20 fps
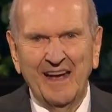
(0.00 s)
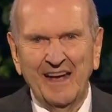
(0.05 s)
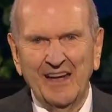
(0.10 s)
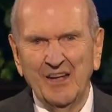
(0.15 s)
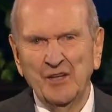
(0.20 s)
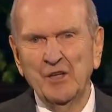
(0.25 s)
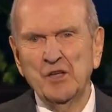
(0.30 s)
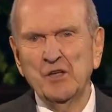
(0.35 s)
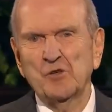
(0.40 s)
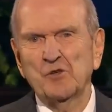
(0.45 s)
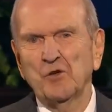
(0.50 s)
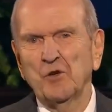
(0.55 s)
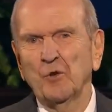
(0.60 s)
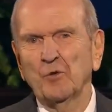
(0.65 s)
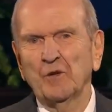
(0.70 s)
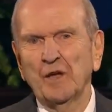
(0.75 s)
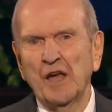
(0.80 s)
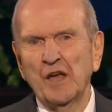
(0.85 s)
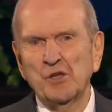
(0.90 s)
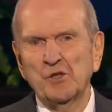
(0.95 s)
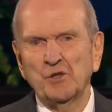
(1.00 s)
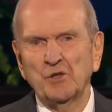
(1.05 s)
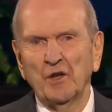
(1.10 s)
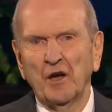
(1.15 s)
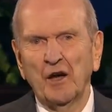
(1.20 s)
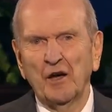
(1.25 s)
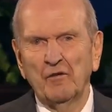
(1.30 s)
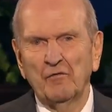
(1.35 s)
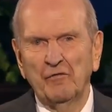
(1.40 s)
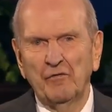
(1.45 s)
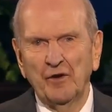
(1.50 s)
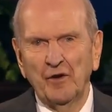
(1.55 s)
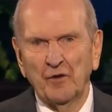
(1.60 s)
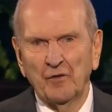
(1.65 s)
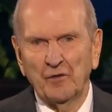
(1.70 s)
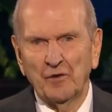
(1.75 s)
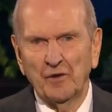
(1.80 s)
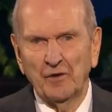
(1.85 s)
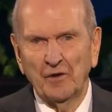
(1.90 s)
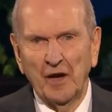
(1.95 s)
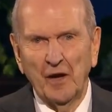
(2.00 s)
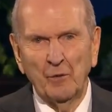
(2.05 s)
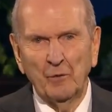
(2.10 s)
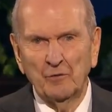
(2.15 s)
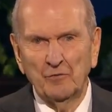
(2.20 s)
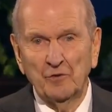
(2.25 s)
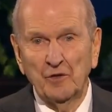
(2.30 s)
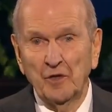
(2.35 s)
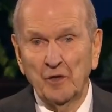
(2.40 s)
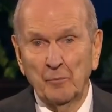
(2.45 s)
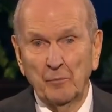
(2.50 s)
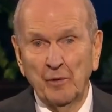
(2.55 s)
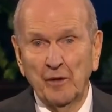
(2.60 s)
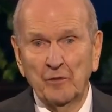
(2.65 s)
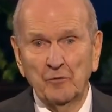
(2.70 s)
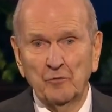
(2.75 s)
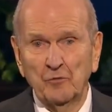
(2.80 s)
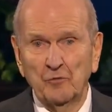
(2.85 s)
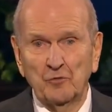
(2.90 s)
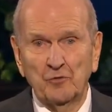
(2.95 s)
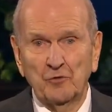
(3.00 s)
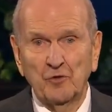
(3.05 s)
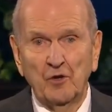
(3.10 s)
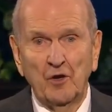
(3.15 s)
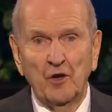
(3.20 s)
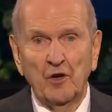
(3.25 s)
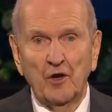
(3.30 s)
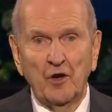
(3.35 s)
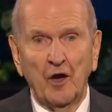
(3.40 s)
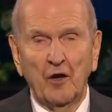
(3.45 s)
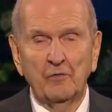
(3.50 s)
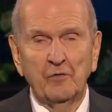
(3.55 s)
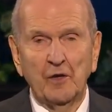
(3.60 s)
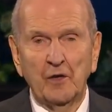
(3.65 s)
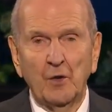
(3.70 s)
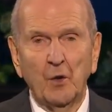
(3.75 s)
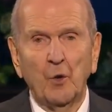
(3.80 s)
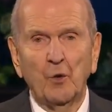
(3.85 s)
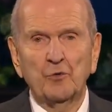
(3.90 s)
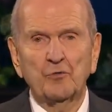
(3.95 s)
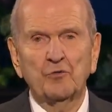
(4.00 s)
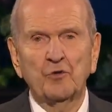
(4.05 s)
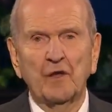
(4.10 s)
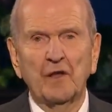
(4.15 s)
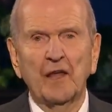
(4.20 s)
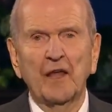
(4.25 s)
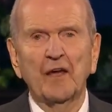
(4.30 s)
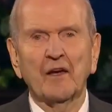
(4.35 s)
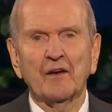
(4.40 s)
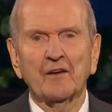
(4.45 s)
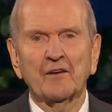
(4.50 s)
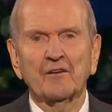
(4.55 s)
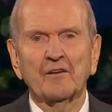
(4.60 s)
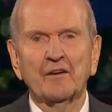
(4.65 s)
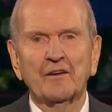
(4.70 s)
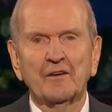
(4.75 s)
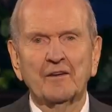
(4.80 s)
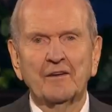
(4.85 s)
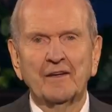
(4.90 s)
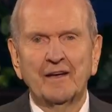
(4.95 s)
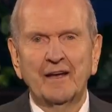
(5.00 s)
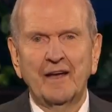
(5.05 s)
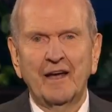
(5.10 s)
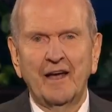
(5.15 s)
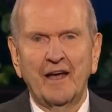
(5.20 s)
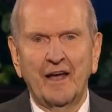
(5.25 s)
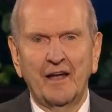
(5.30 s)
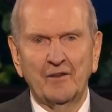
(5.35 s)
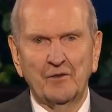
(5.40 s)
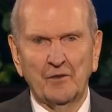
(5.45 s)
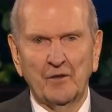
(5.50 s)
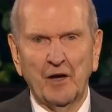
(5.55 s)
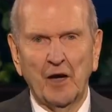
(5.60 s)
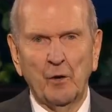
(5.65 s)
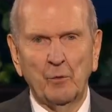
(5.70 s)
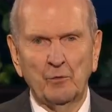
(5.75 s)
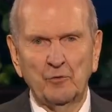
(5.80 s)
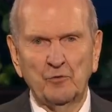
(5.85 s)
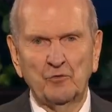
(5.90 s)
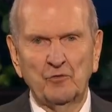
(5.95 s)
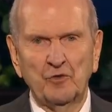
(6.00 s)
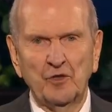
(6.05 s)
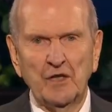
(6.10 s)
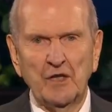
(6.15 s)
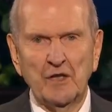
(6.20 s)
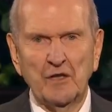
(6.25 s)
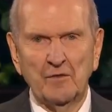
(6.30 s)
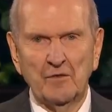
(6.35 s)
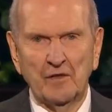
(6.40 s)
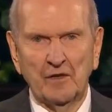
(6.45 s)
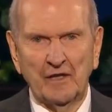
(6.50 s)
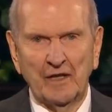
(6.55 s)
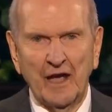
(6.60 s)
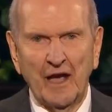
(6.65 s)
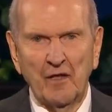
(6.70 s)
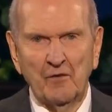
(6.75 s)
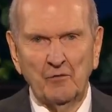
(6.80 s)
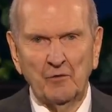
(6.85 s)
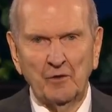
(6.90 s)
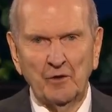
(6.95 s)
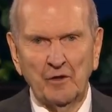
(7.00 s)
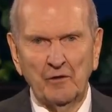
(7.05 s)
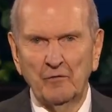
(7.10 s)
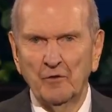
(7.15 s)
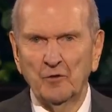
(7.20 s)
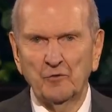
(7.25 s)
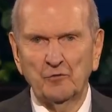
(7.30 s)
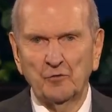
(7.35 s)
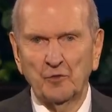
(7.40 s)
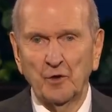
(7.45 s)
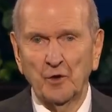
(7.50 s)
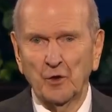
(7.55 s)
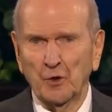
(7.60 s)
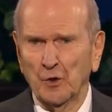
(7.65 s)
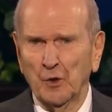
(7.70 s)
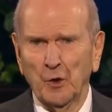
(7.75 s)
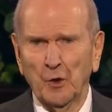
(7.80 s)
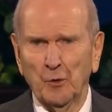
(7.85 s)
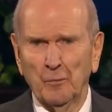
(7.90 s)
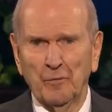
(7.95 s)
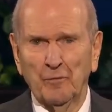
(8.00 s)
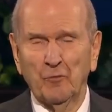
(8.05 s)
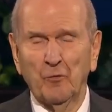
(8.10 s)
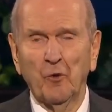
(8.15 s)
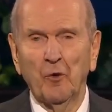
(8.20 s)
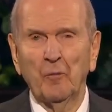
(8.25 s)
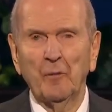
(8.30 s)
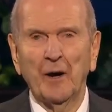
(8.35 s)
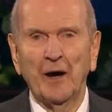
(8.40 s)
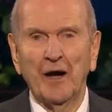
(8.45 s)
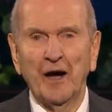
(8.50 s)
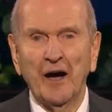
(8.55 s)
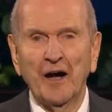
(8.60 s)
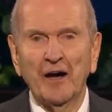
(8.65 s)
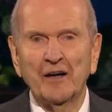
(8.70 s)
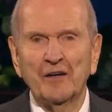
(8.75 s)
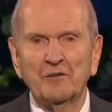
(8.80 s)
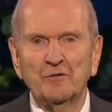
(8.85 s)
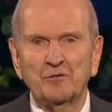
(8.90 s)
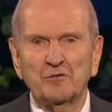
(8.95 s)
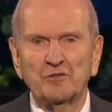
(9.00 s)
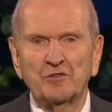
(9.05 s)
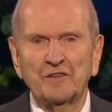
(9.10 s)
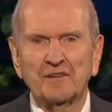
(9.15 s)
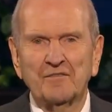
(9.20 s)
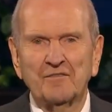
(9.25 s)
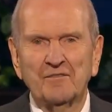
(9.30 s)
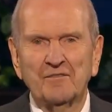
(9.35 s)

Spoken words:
In each location, I have felt that I was in the presence of the Lord's elect and that I was seeing the gathering of Israel occur before my eyes.